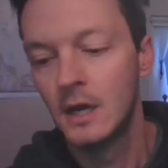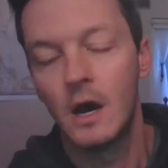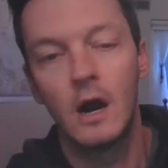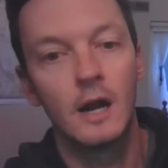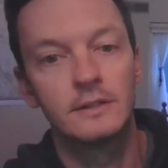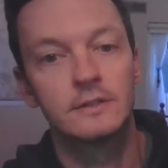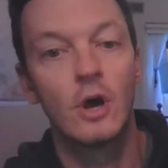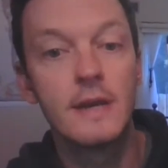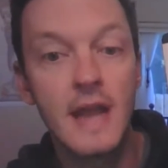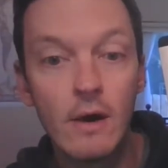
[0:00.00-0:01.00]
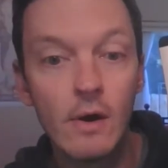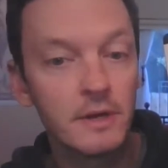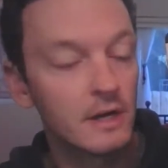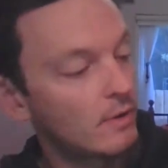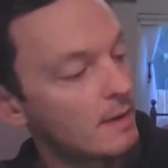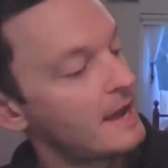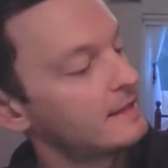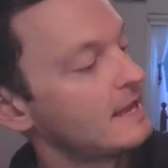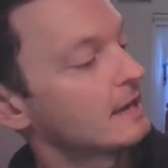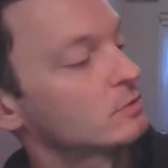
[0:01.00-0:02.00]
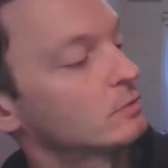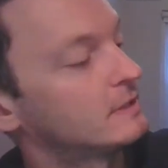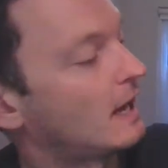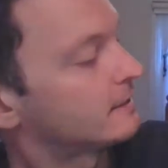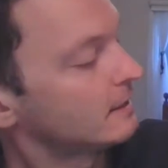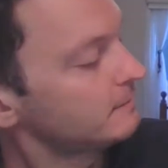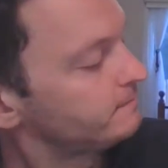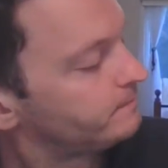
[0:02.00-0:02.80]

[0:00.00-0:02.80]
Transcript: All right, so now I'm going to rub out the actual data.